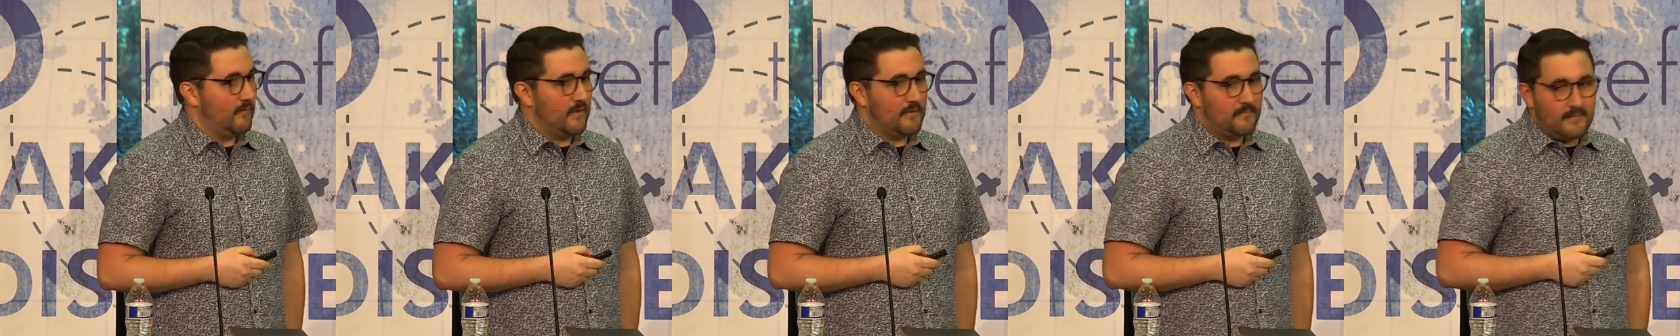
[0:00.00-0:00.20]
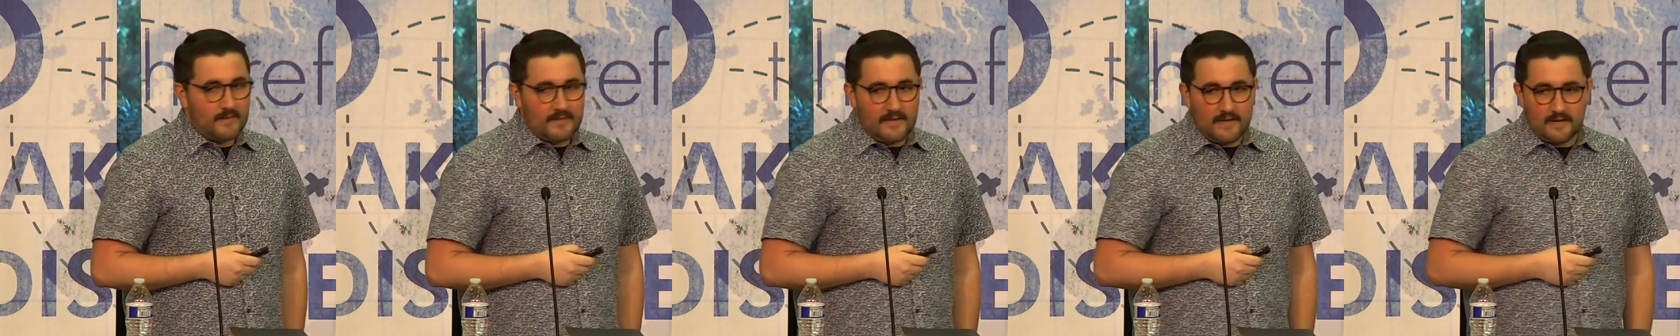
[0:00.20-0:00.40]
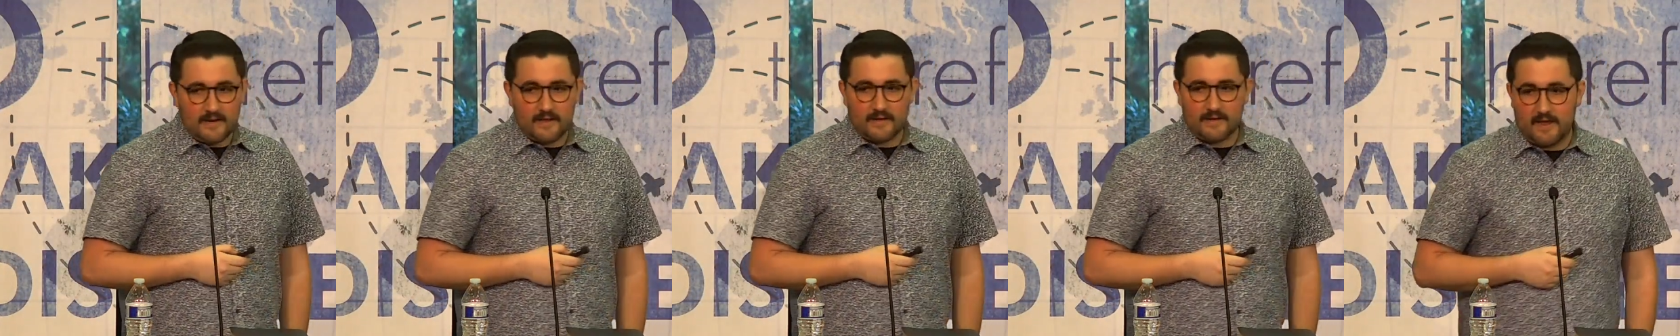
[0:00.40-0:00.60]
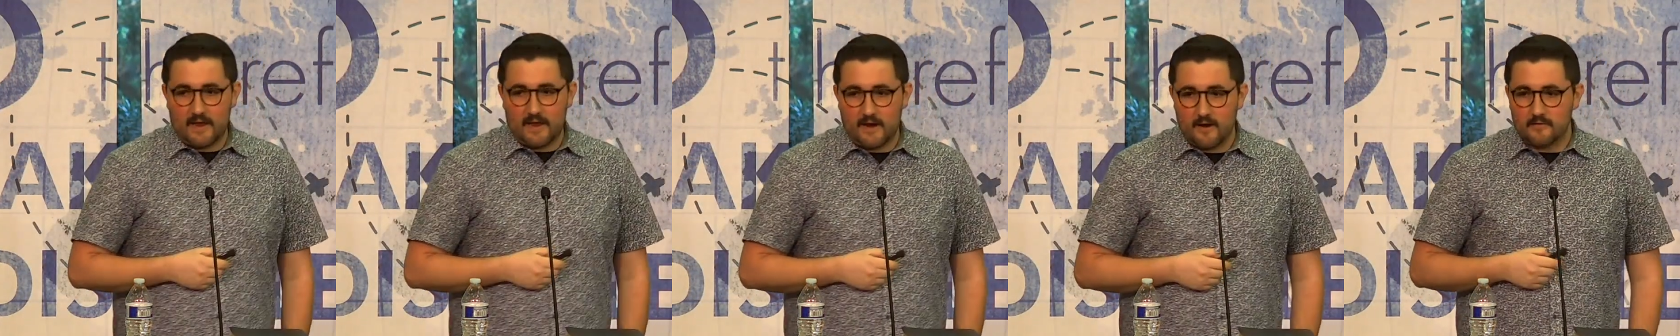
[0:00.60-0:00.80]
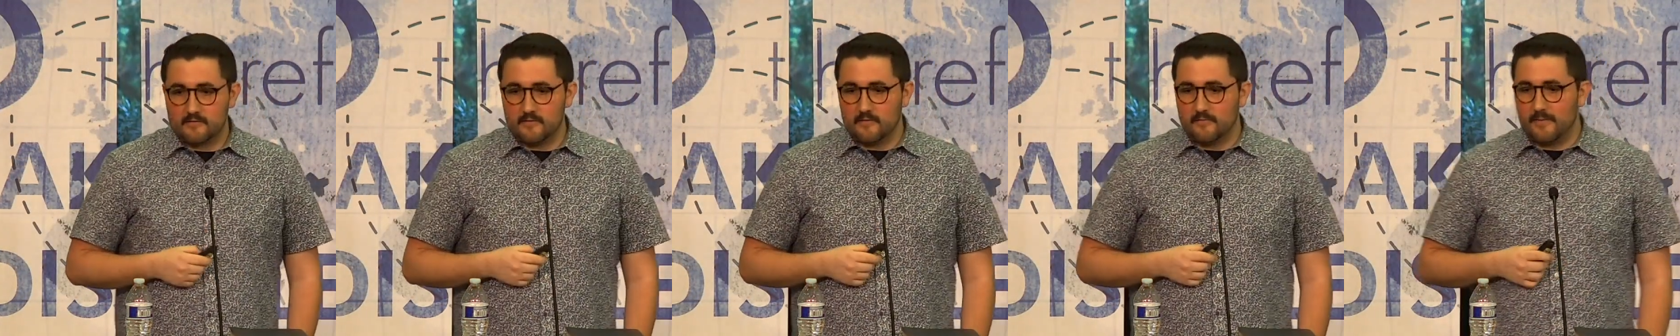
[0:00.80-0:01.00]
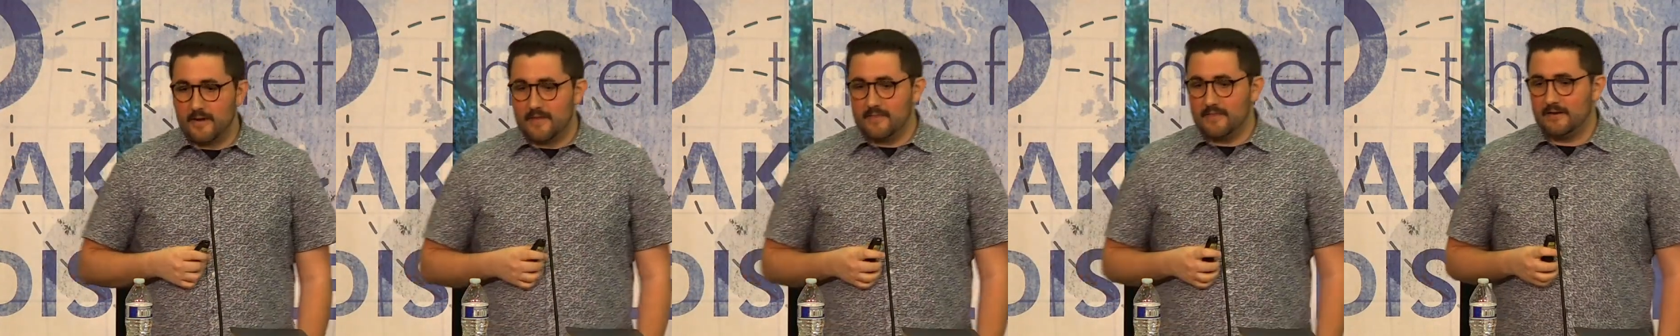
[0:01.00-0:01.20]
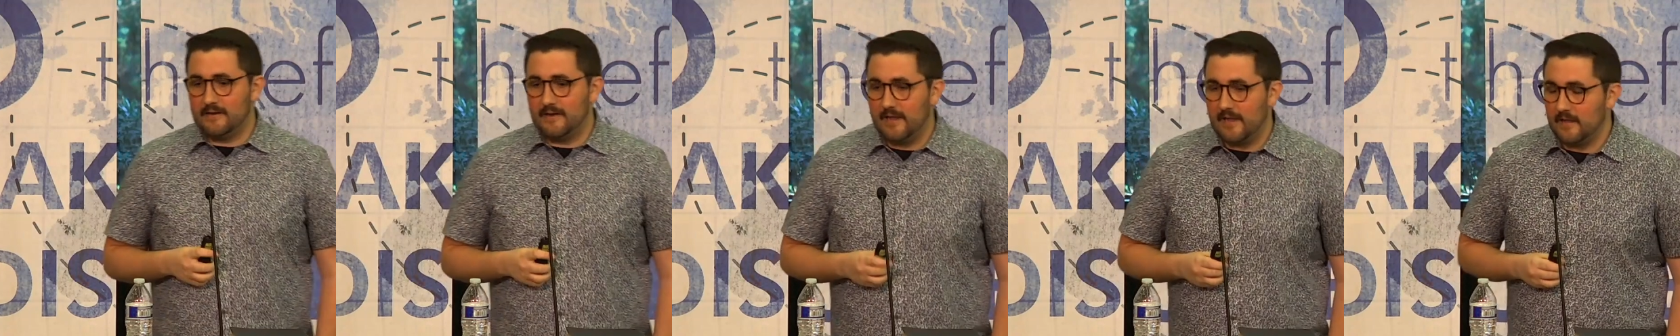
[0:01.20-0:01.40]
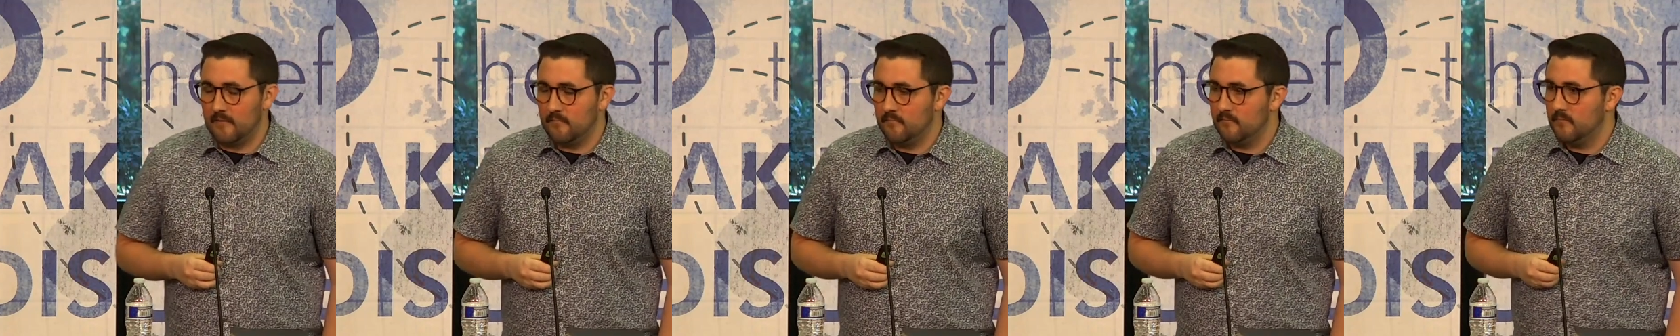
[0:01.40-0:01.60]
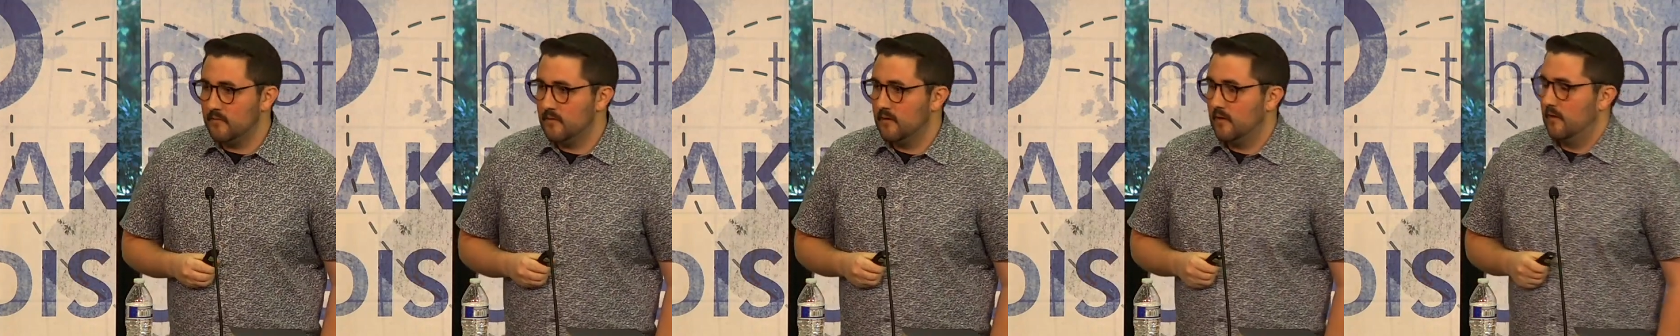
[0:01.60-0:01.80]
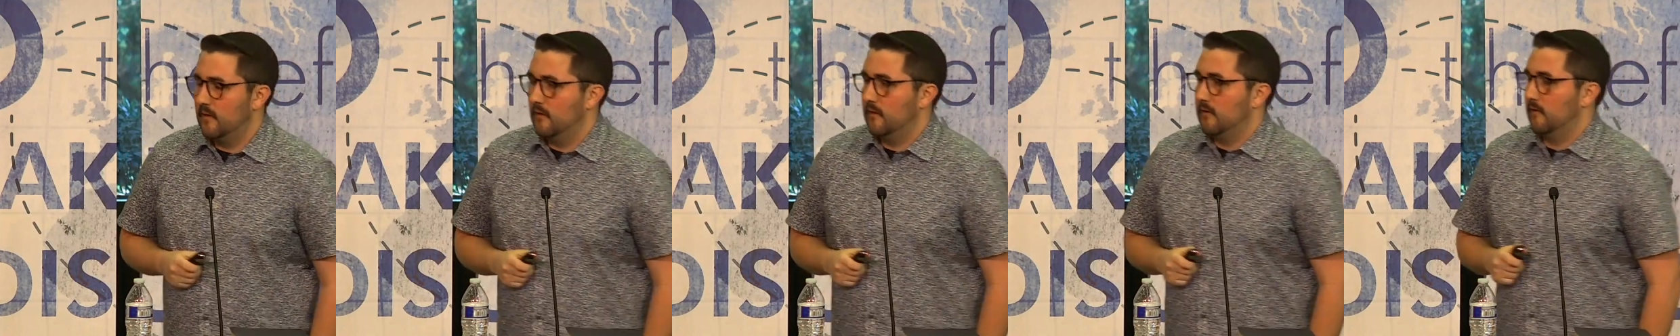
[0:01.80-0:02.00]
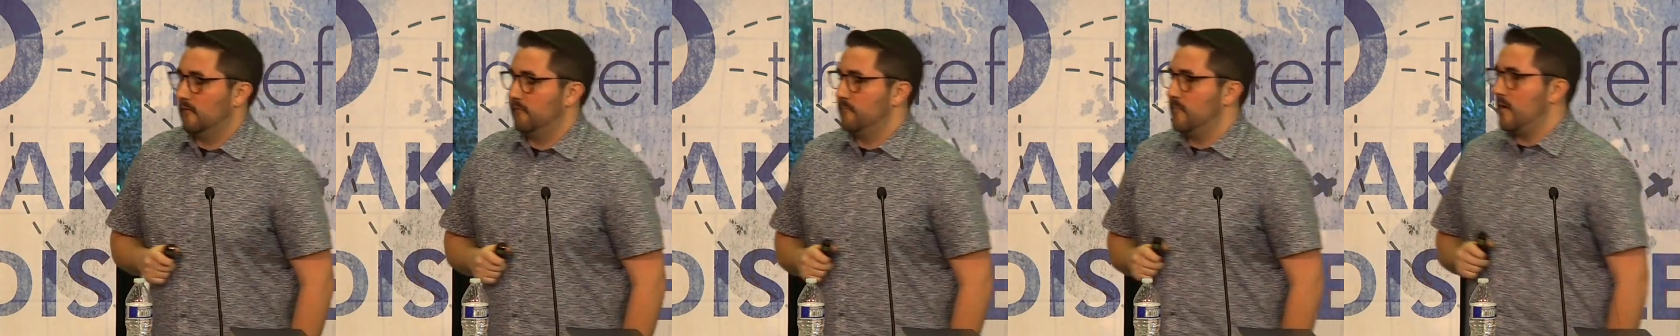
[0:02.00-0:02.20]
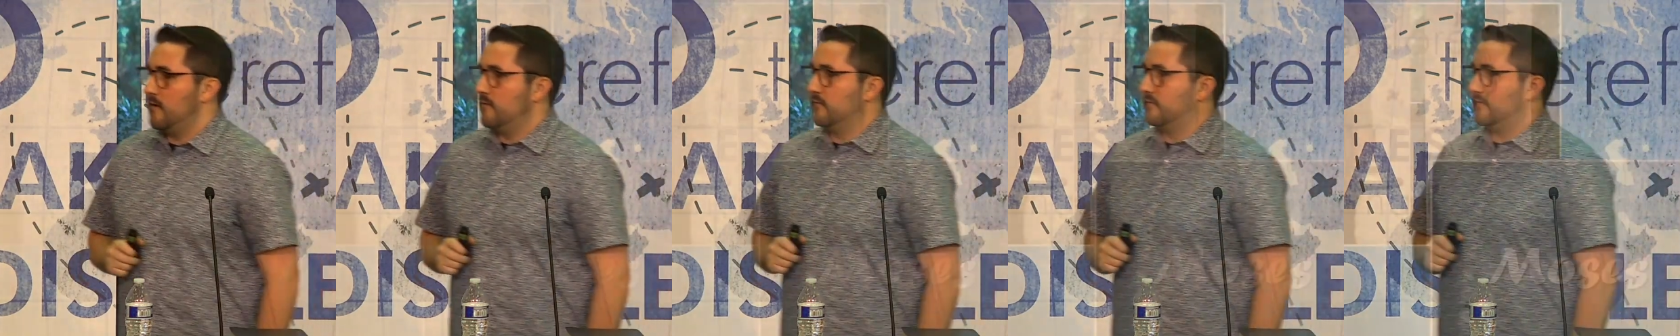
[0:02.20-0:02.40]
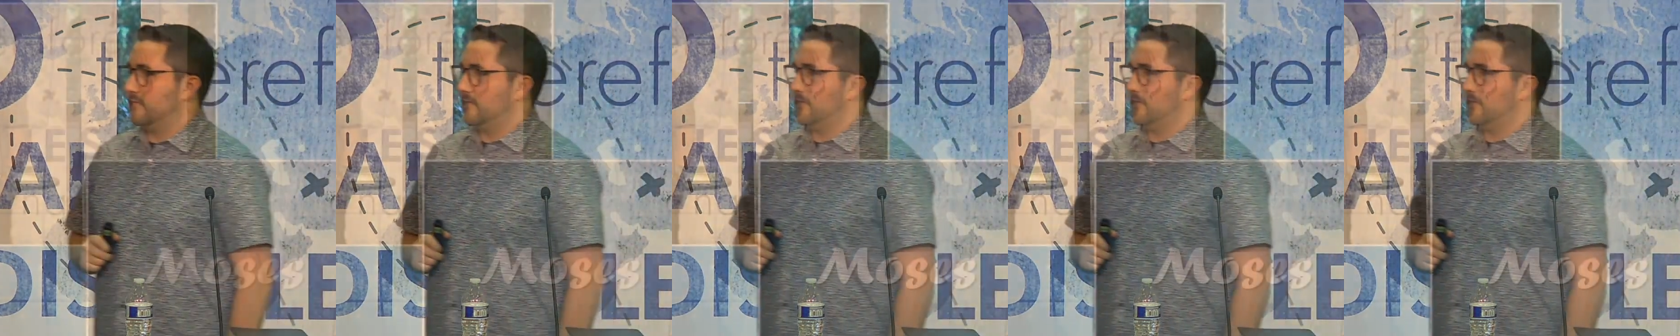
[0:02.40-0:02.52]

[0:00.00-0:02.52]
And we meet a character by the name of